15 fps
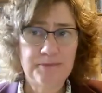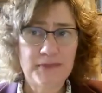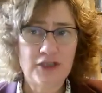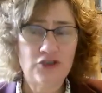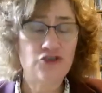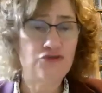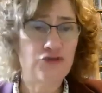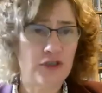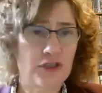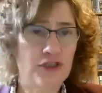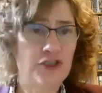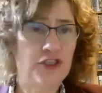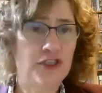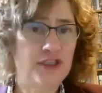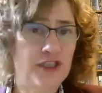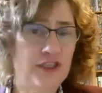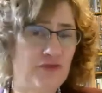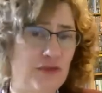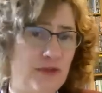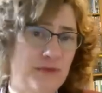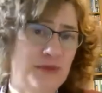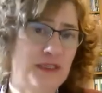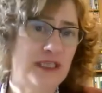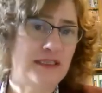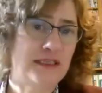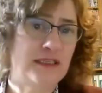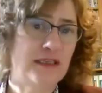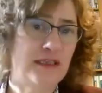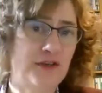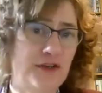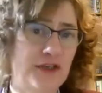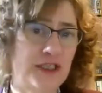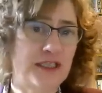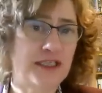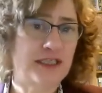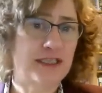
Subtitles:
structures disrupted, that